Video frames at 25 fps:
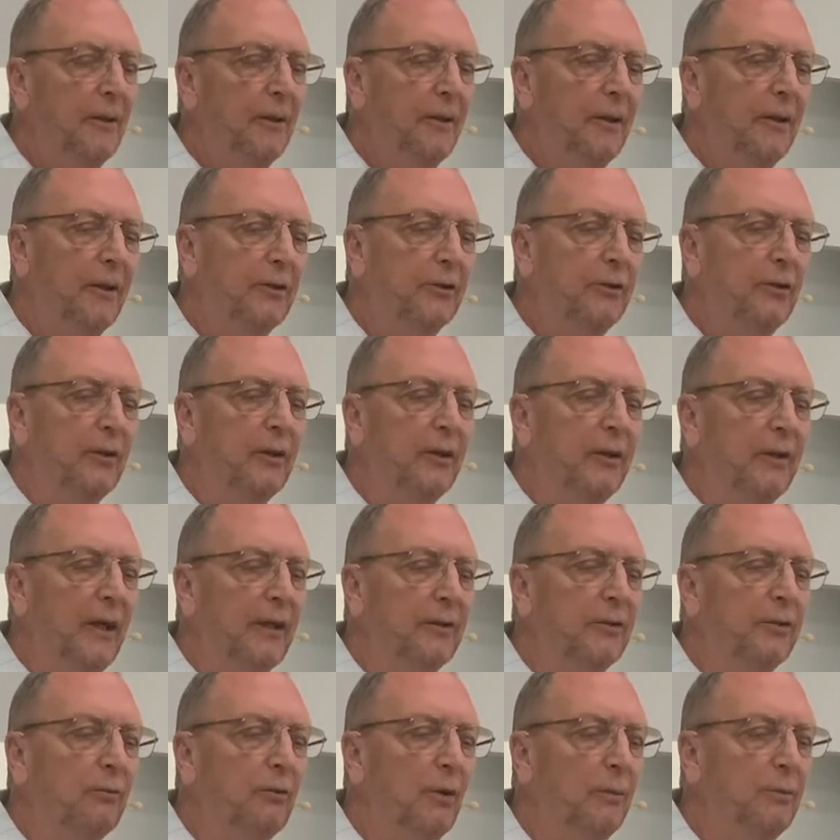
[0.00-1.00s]
Let's look at
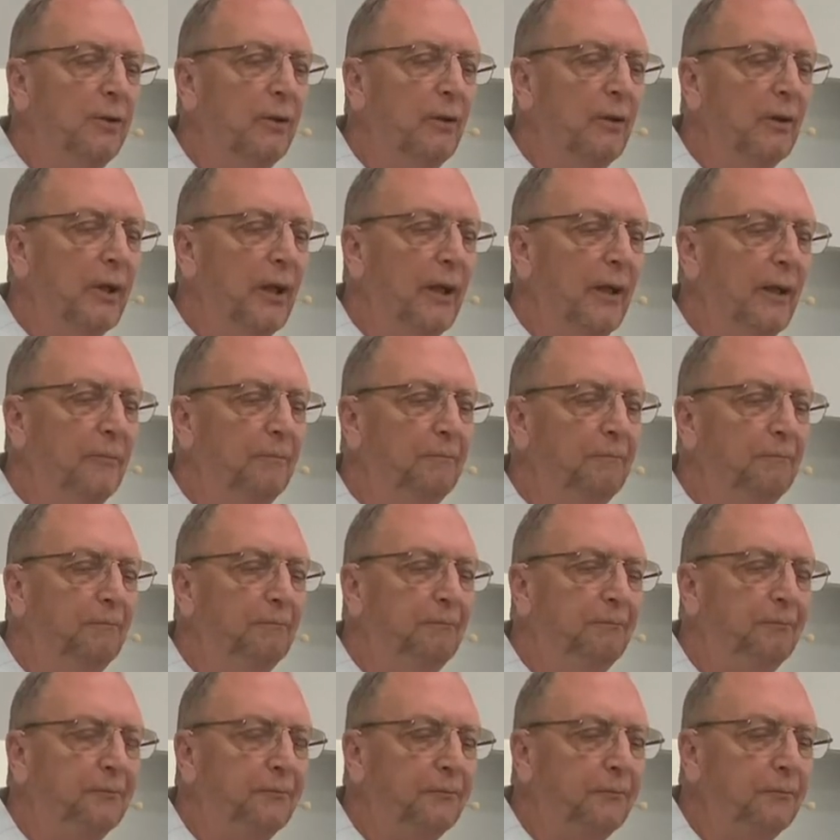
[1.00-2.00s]
that scripture
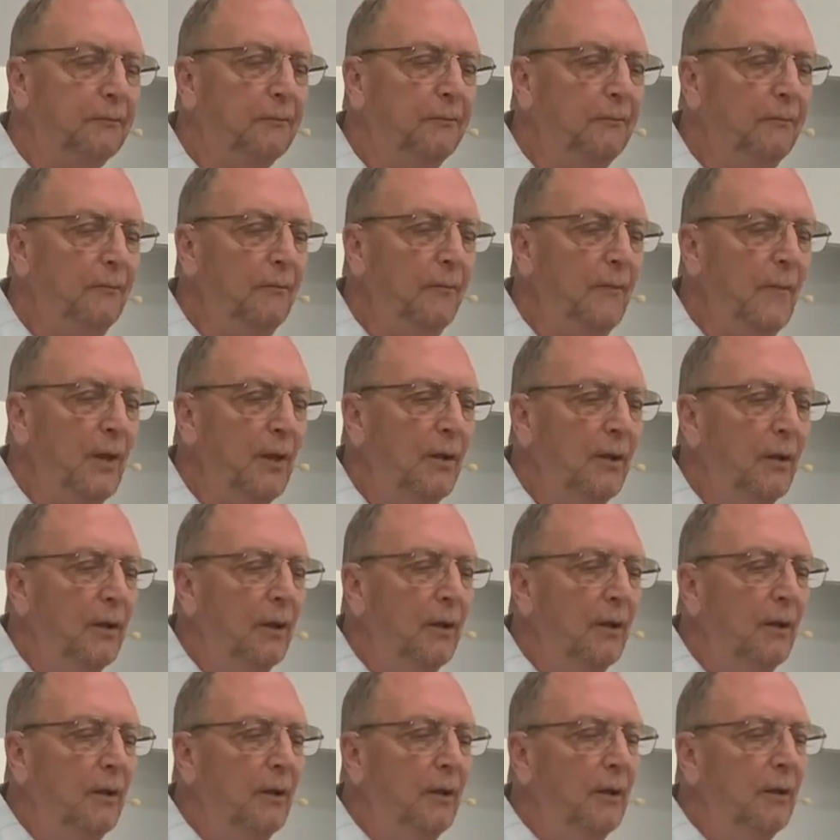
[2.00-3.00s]
again.
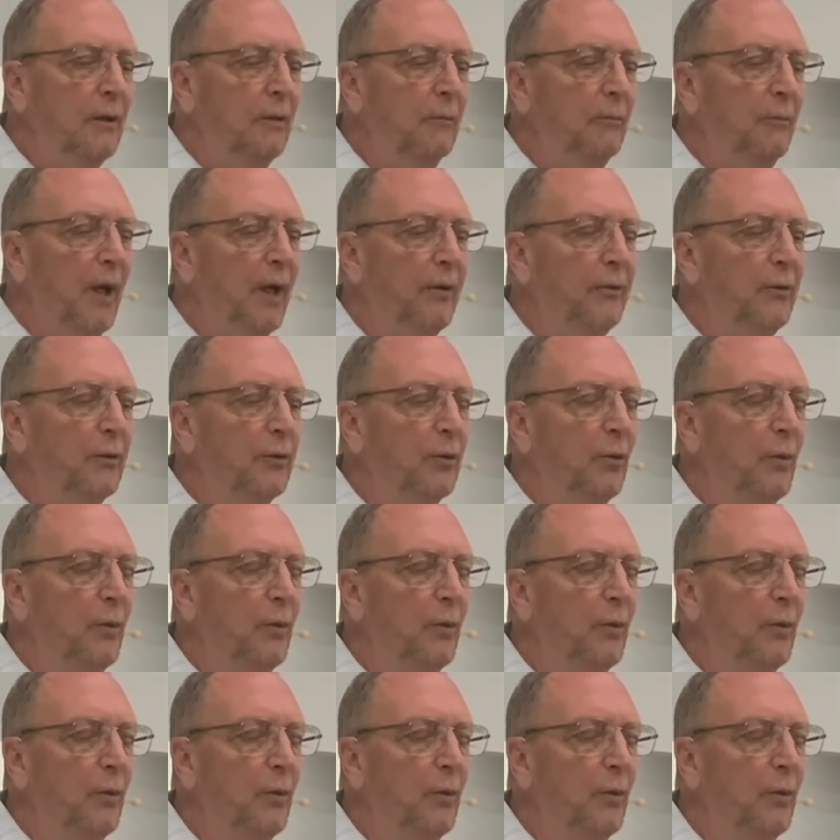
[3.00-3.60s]
Matthew